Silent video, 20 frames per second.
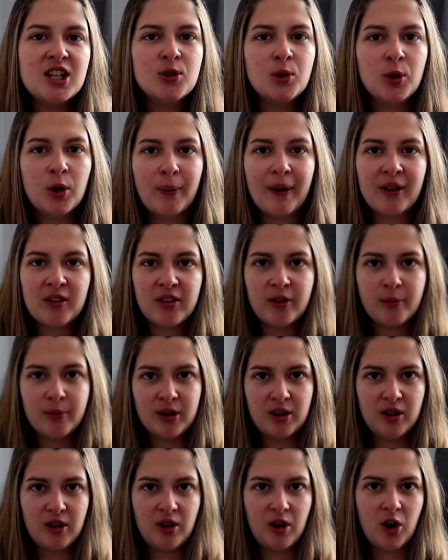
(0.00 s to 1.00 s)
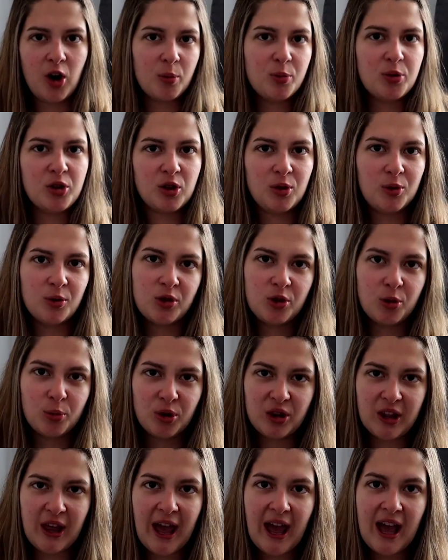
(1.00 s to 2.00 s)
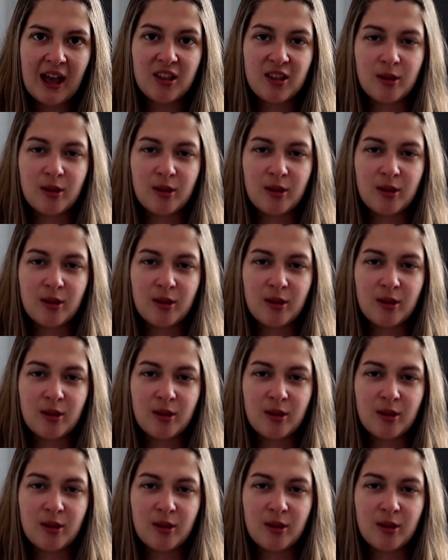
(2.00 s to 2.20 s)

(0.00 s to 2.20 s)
talk about some of the obstacles that were there,